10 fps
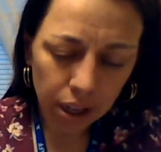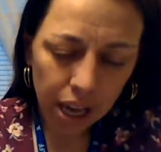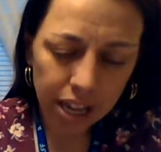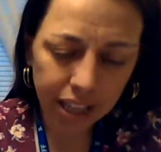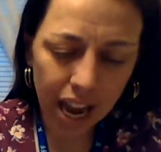
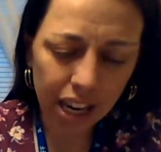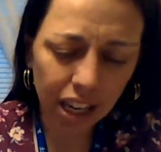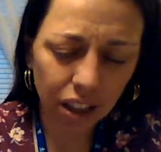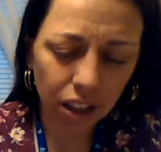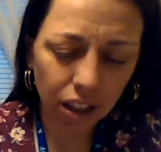it's kind of
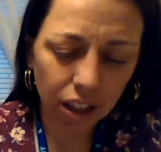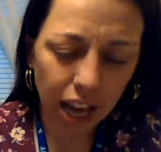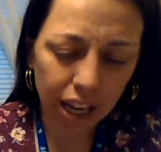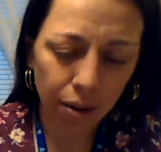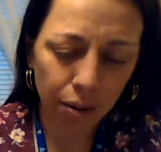gonna look like
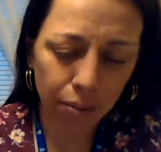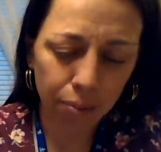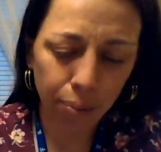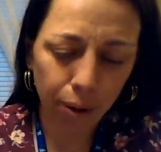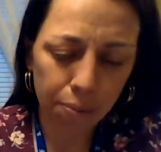a
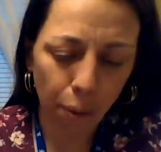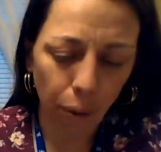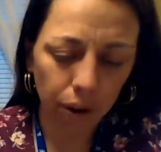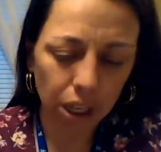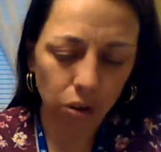pretty
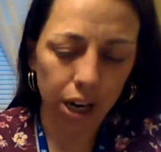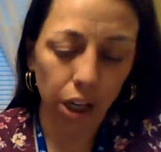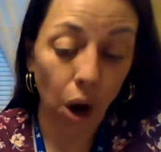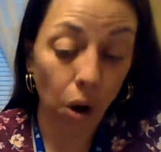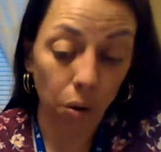poorly drawn
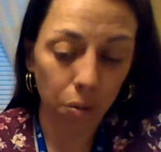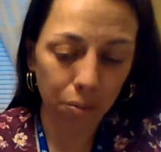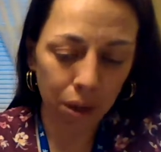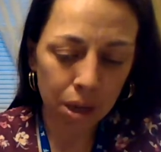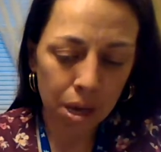cone,
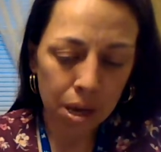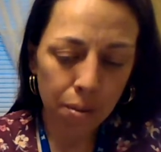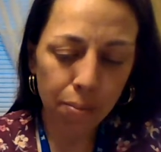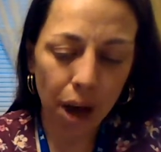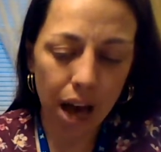
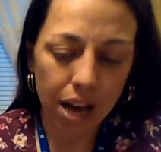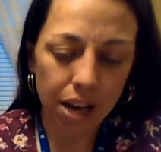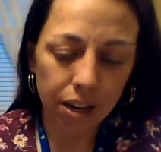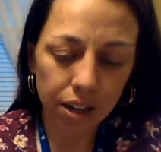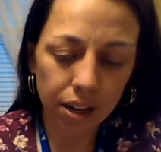but
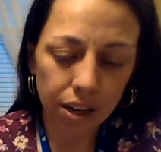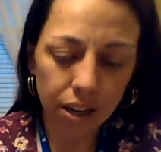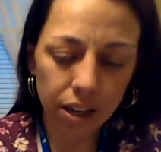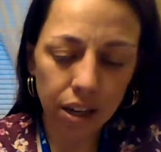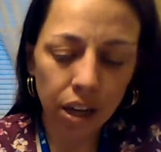
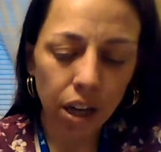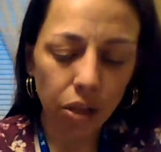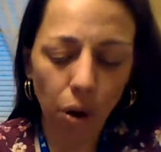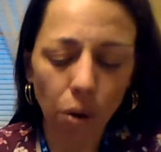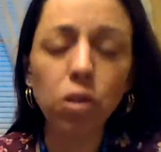
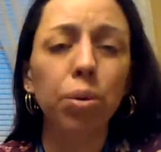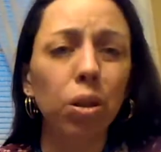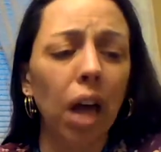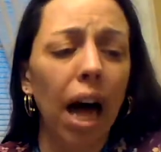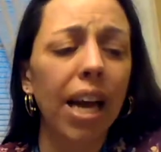those blue
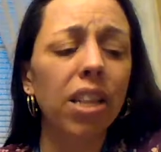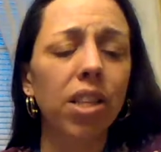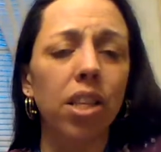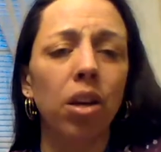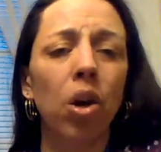
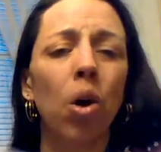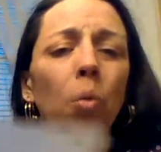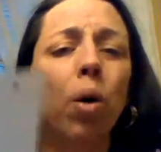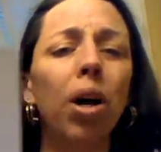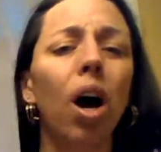lines
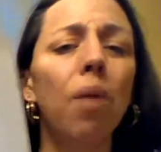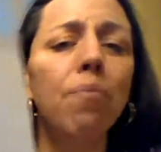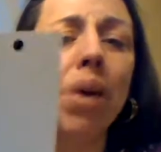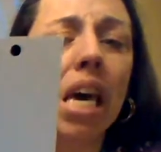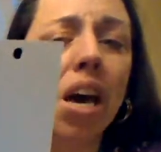would
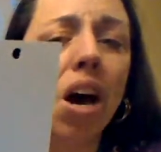be